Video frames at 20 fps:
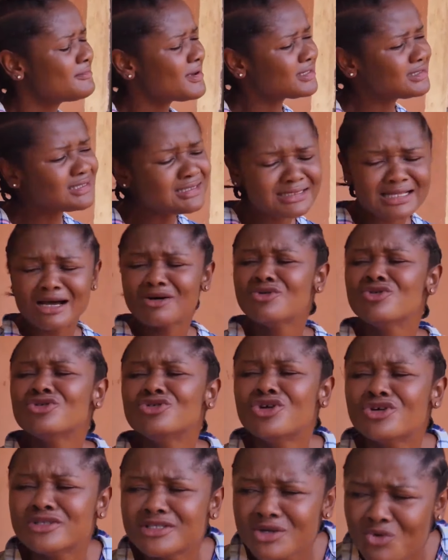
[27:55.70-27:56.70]
My sister,
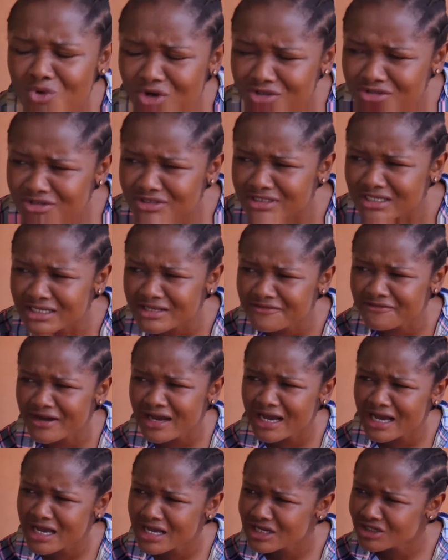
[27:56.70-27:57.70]
who does he want to
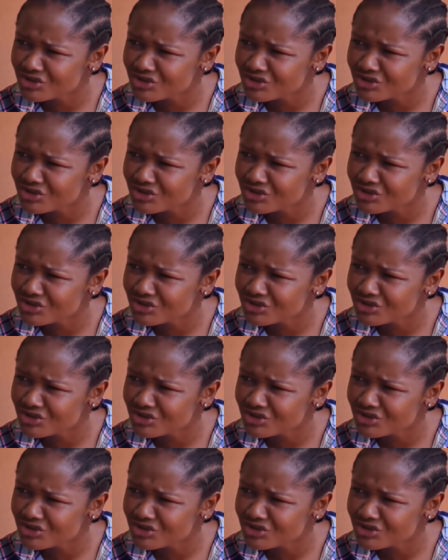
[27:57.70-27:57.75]
deliver?